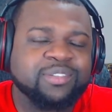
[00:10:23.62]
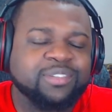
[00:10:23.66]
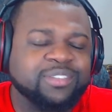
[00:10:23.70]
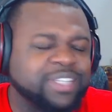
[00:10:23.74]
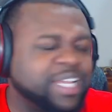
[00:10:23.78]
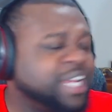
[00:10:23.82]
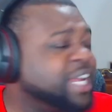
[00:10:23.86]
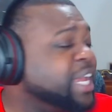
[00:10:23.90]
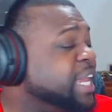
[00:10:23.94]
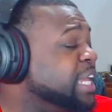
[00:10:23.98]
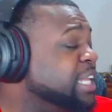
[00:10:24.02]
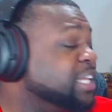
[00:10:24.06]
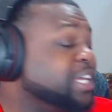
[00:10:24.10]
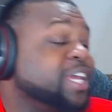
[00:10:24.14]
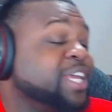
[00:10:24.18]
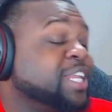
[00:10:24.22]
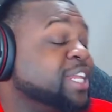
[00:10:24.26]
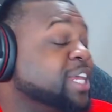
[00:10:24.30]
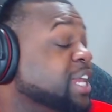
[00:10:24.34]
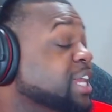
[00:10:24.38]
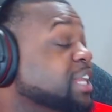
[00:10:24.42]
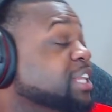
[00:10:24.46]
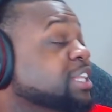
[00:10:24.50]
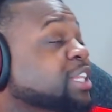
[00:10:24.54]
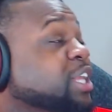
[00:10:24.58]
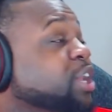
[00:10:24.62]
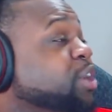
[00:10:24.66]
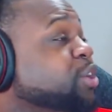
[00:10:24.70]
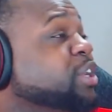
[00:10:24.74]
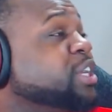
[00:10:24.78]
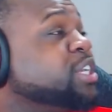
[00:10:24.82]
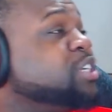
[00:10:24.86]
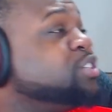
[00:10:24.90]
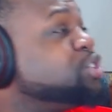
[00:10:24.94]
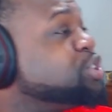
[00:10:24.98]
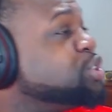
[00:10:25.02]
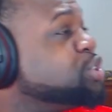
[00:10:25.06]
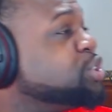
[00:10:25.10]
That it, it, it
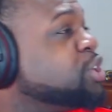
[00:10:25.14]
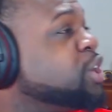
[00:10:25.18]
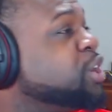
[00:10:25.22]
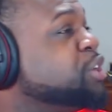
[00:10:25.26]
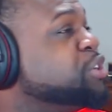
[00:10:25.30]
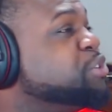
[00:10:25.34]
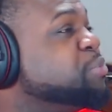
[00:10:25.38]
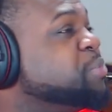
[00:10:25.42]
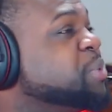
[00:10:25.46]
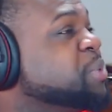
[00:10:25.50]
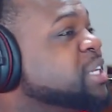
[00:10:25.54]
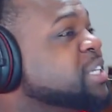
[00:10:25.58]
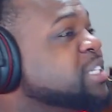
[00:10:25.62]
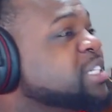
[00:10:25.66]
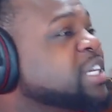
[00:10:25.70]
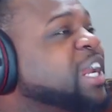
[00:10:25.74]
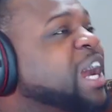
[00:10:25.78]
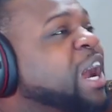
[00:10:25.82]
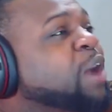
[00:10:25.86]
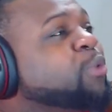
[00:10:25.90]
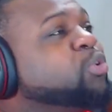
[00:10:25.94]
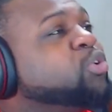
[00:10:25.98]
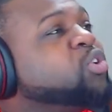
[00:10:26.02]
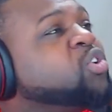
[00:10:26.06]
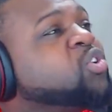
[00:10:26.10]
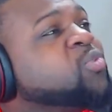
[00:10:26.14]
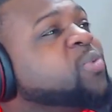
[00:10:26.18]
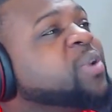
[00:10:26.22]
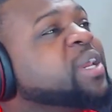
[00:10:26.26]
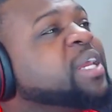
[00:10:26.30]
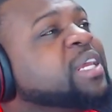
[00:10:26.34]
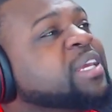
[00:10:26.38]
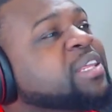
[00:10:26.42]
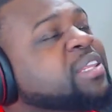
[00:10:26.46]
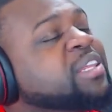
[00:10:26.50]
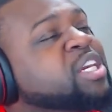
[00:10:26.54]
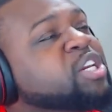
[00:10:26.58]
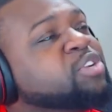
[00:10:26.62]
literally just occurred to me. He said, I will do
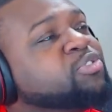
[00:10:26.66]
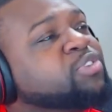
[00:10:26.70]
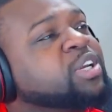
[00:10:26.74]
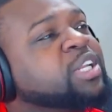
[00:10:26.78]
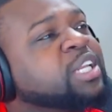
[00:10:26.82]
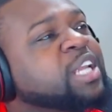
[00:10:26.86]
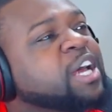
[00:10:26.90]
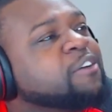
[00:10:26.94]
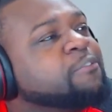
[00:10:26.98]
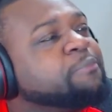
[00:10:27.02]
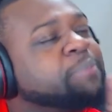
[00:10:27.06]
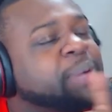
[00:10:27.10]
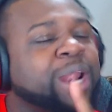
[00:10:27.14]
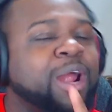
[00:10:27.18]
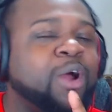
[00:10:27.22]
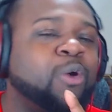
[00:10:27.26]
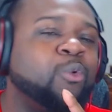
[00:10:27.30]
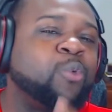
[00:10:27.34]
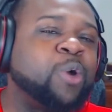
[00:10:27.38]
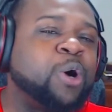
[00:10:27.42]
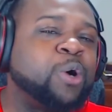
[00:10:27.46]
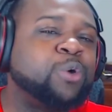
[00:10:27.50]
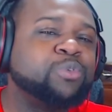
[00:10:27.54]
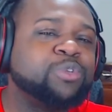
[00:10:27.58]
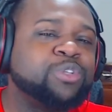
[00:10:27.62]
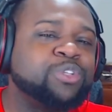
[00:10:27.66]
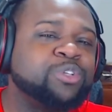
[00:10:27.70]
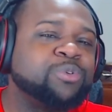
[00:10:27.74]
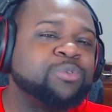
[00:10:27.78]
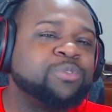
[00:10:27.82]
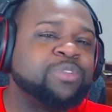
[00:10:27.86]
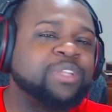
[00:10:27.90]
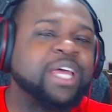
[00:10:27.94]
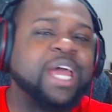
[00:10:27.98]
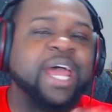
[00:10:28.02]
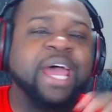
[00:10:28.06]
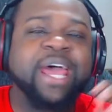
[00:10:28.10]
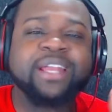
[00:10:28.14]
anything for love, but I won't do
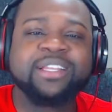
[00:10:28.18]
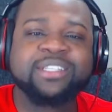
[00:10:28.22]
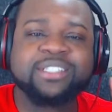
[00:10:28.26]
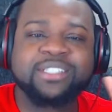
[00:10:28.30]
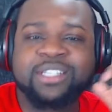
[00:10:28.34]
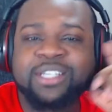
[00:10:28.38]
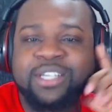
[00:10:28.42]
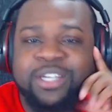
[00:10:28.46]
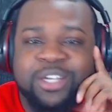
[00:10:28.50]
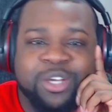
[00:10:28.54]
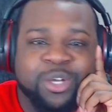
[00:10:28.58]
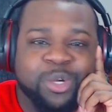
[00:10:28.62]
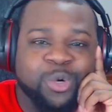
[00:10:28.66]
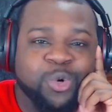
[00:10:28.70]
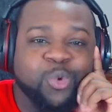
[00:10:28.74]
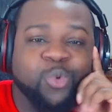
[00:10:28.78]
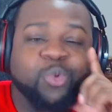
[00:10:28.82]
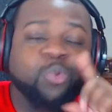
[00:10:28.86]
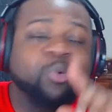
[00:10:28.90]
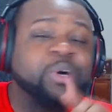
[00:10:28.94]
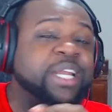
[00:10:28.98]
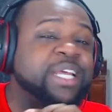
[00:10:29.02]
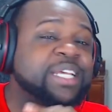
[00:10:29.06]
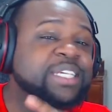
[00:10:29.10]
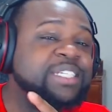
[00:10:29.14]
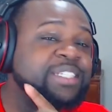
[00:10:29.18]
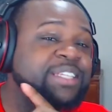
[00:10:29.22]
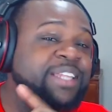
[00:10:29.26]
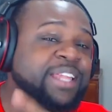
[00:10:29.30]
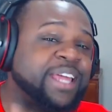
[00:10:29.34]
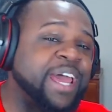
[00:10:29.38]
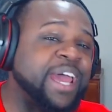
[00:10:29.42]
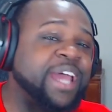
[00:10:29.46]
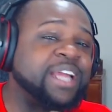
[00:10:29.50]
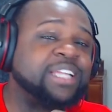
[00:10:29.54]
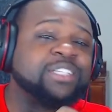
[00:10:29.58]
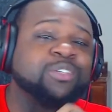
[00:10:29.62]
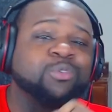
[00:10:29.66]
that. What is
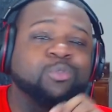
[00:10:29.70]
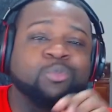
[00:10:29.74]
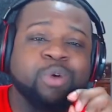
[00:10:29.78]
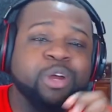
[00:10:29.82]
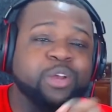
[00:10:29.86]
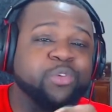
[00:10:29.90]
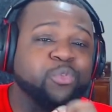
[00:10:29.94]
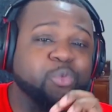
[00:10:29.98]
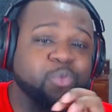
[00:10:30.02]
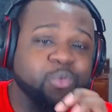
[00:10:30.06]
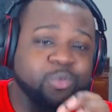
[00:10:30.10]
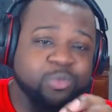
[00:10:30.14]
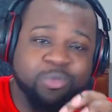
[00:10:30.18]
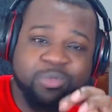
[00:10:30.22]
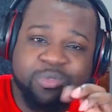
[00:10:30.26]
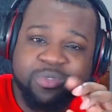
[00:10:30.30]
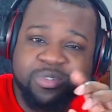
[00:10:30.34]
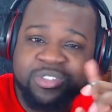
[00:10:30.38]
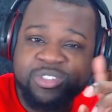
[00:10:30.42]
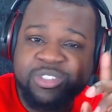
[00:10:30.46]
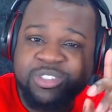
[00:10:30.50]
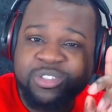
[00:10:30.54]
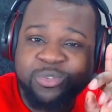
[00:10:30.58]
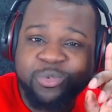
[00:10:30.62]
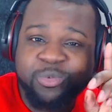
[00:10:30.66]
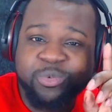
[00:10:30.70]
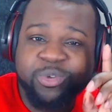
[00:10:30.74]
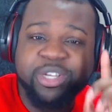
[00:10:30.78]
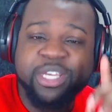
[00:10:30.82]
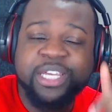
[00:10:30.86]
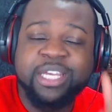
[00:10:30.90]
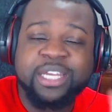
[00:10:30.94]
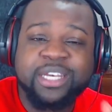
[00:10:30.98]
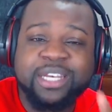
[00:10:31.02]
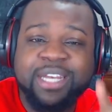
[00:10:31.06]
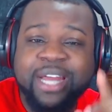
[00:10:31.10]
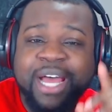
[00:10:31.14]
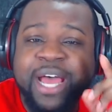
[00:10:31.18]
that? What will
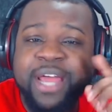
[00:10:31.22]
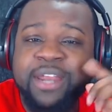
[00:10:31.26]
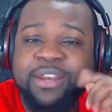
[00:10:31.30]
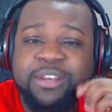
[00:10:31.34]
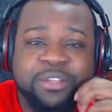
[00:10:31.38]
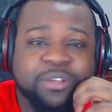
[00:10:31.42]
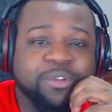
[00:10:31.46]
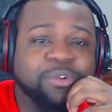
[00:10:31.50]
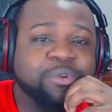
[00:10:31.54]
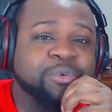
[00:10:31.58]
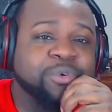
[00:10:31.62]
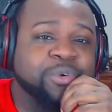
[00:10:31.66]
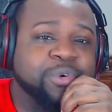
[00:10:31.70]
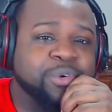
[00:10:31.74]
he not do?